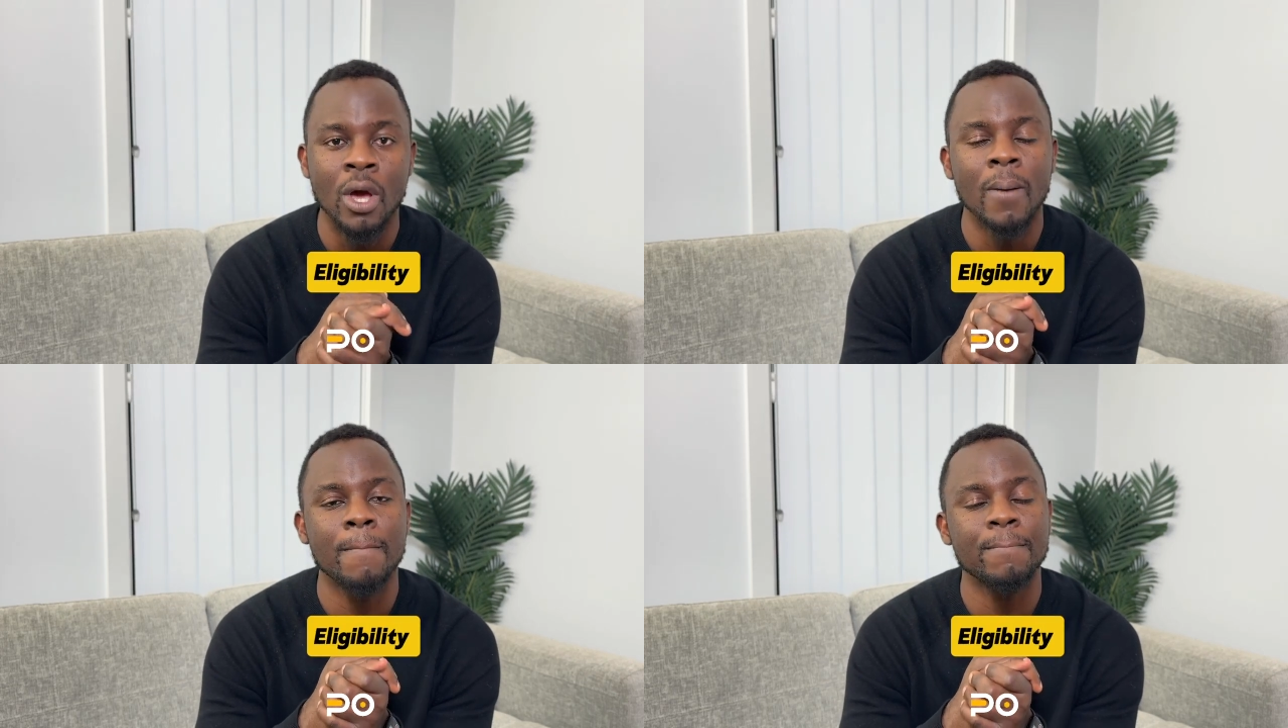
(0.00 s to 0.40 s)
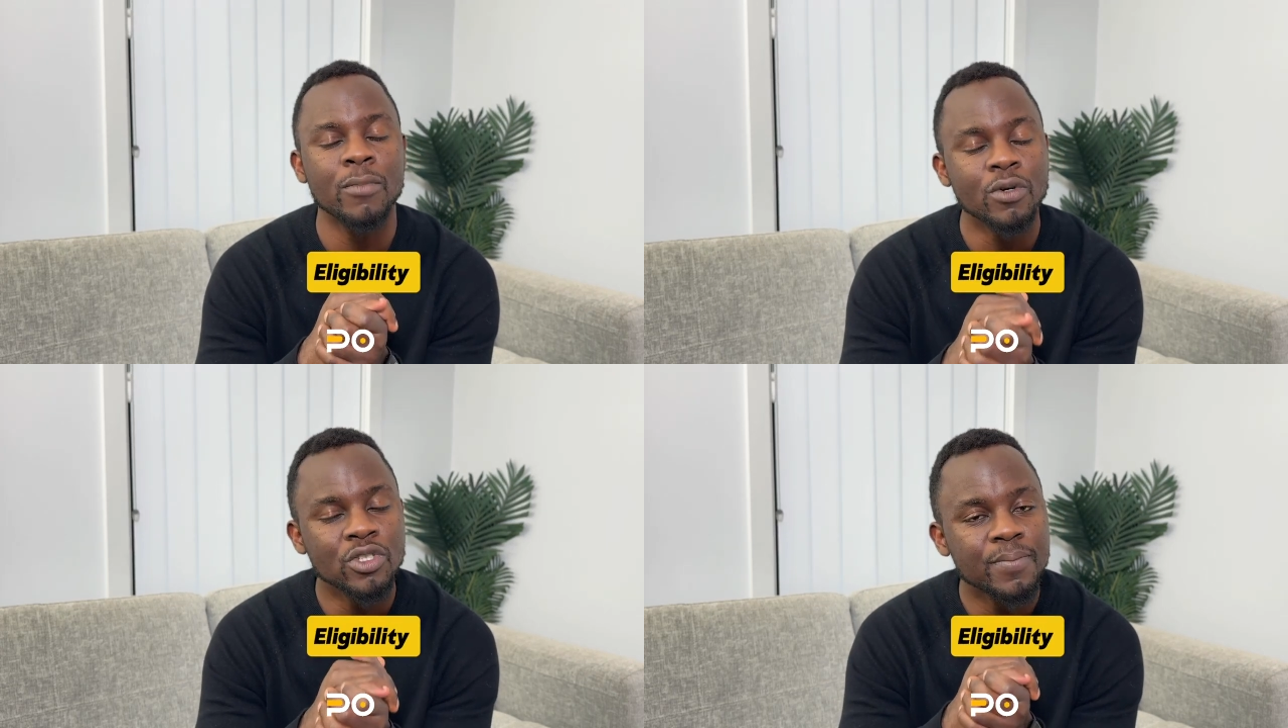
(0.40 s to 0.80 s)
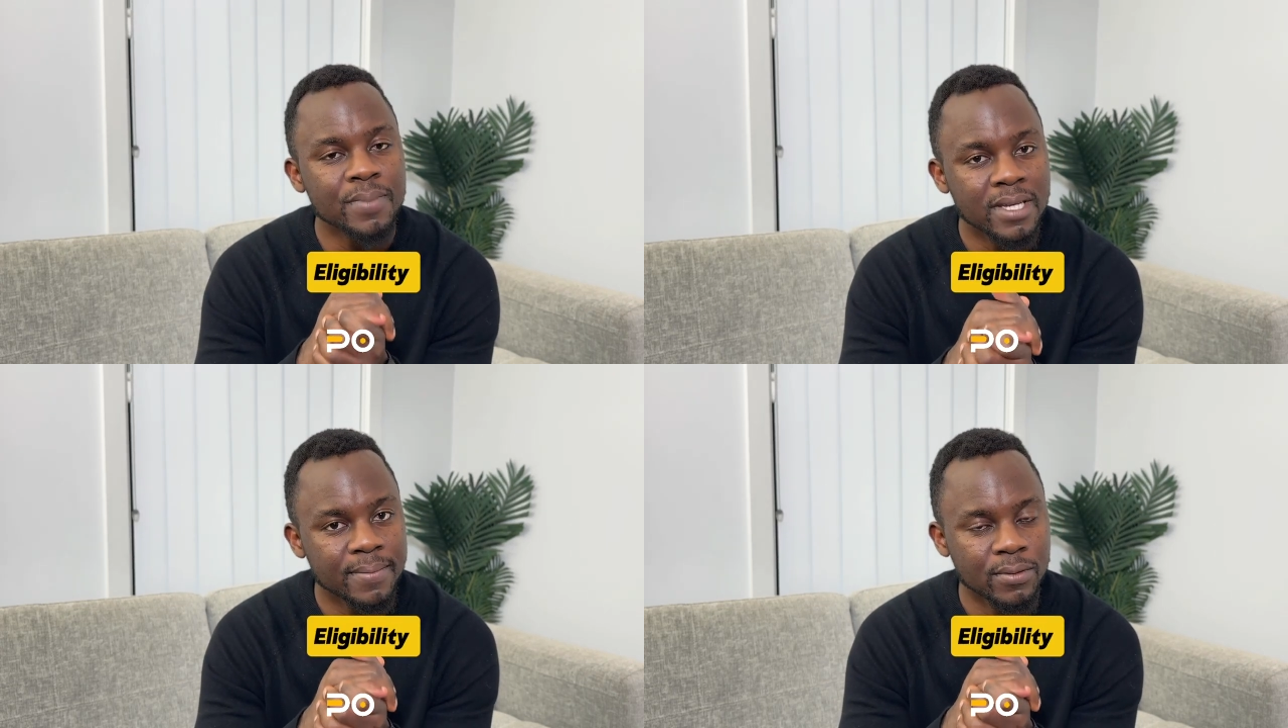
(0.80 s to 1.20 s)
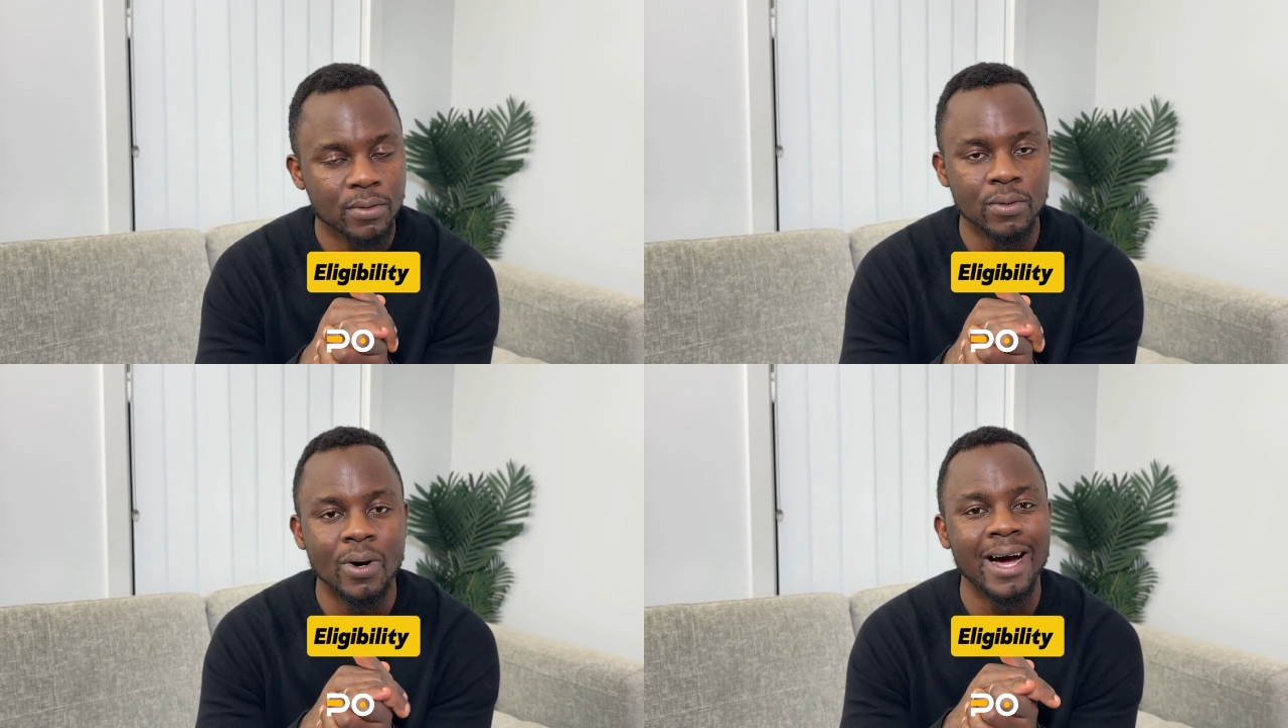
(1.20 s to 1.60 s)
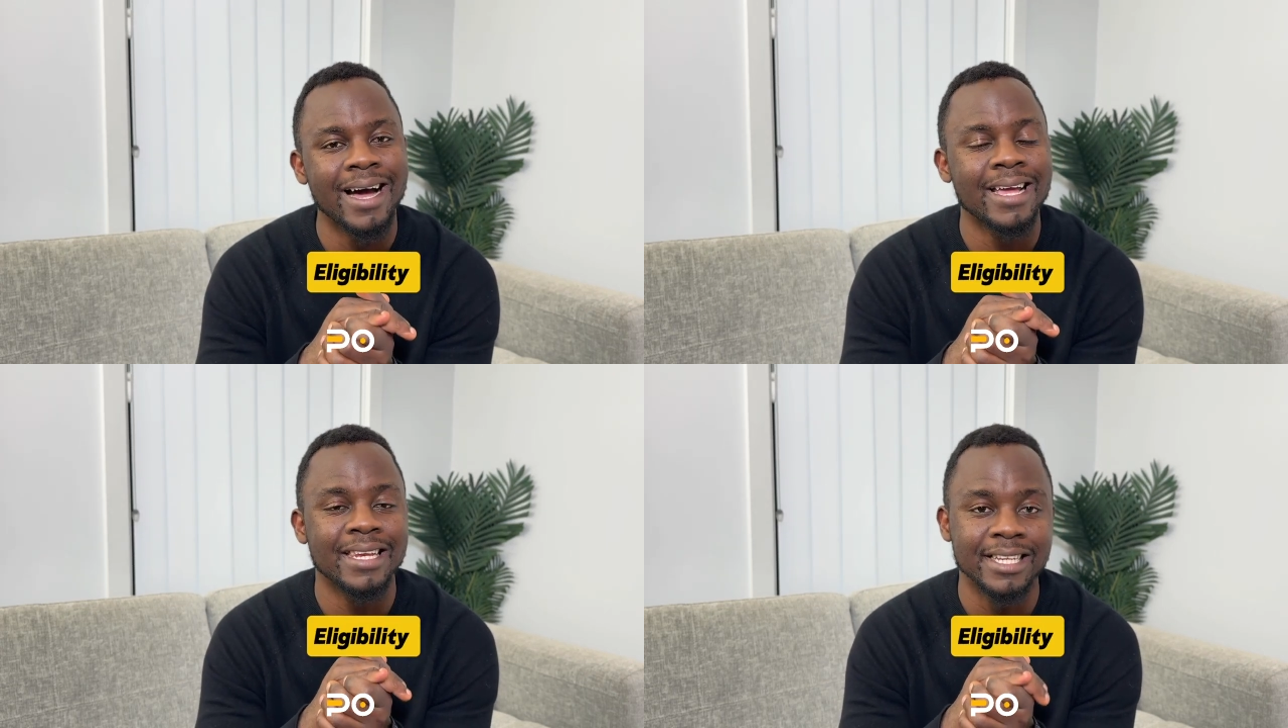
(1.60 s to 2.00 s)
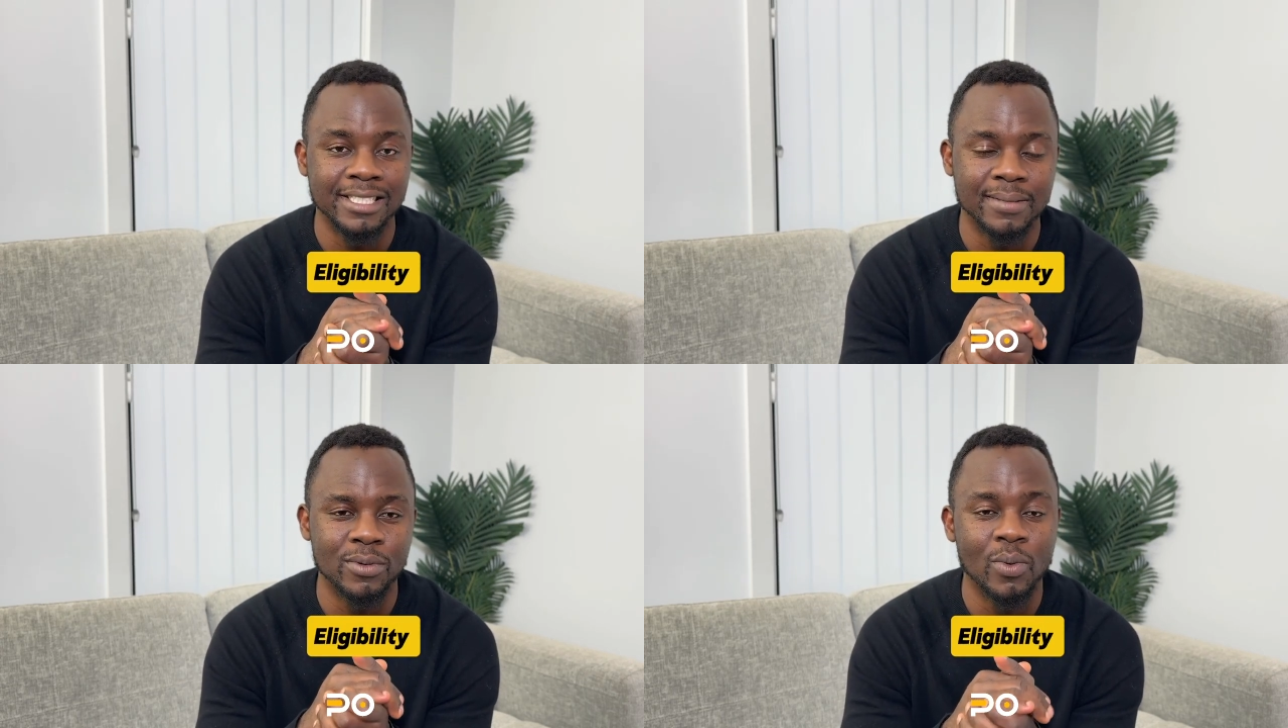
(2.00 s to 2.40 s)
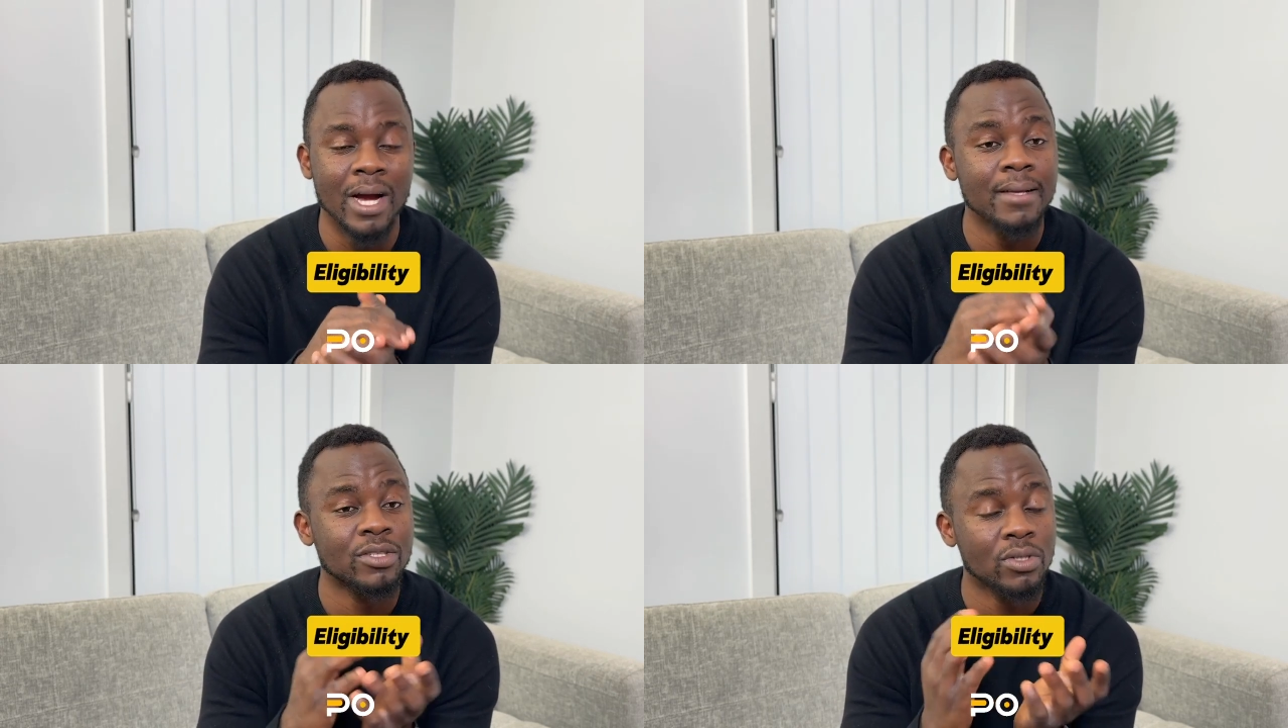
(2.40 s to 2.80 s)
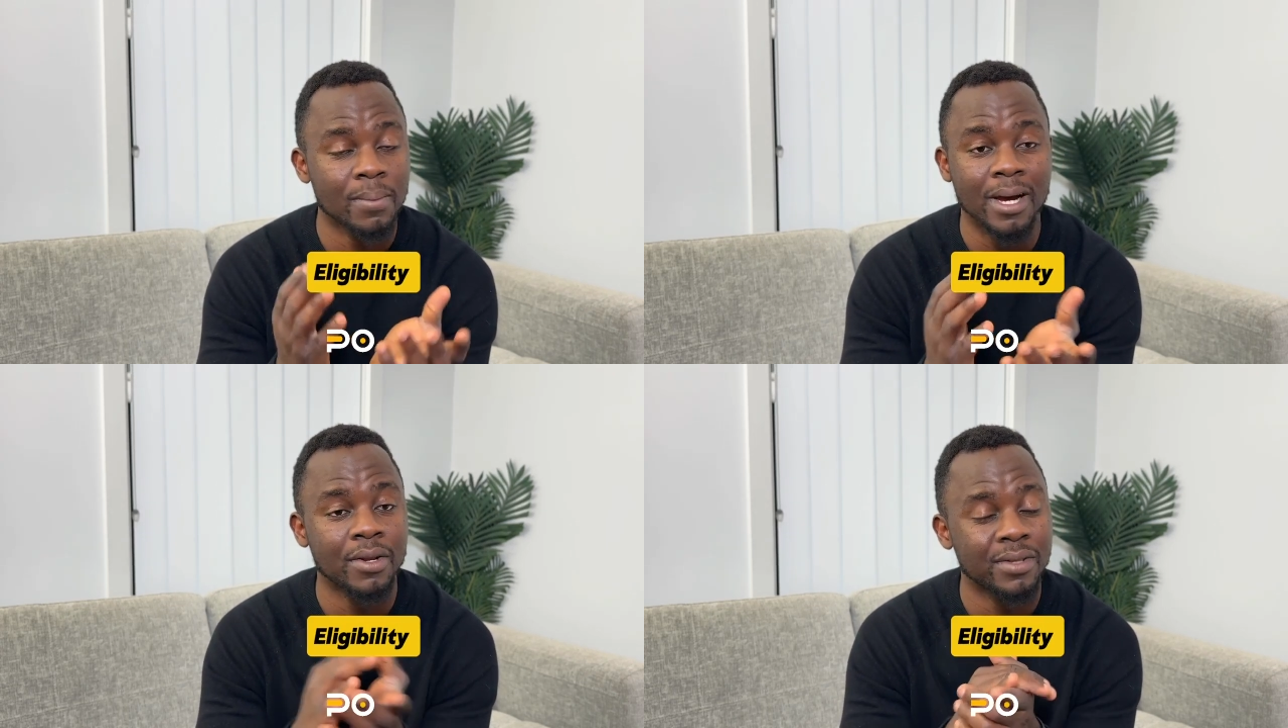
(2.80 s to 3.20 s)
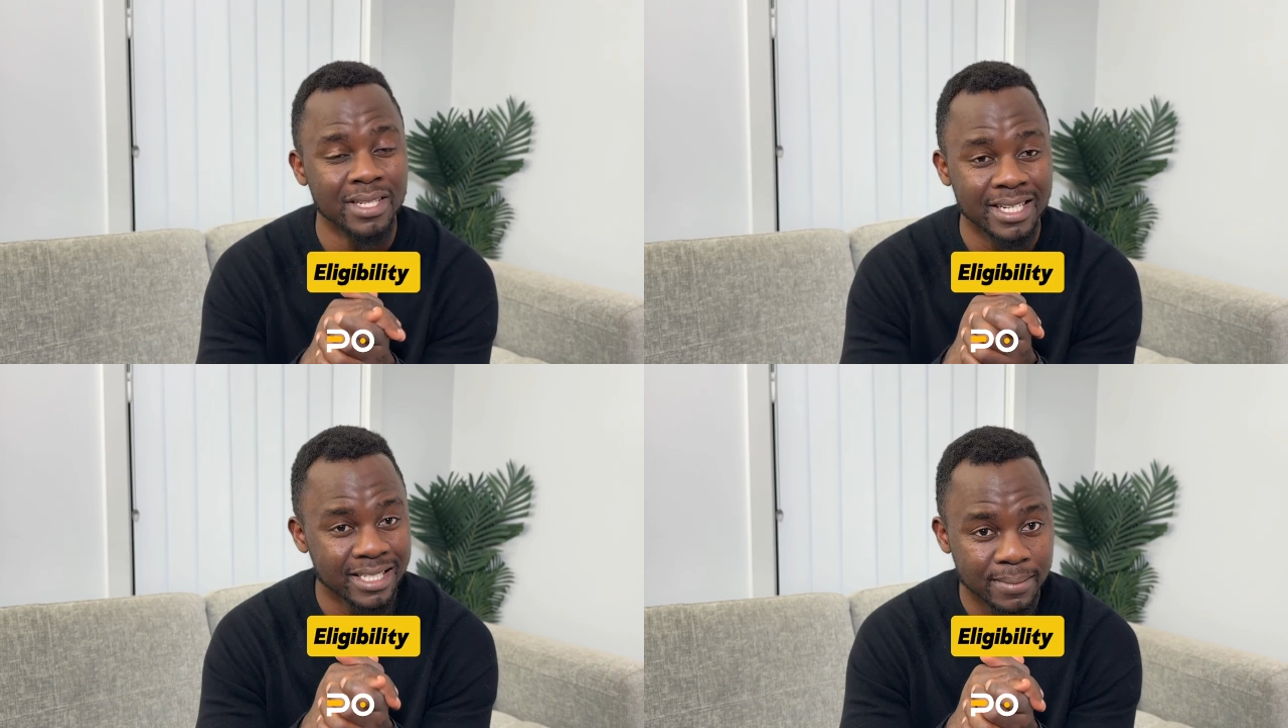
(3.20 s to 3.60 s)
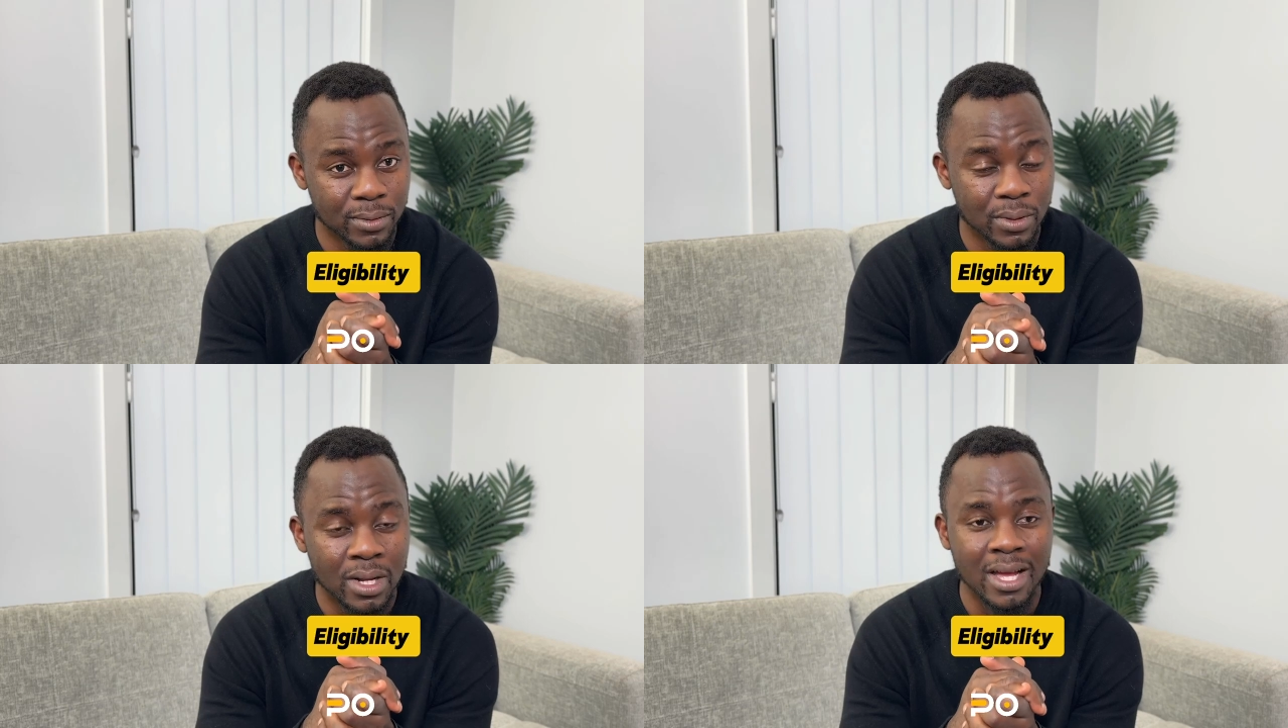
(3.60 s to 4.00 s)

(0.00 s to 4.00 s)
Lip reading: Most people are eligible, while some are not eligible.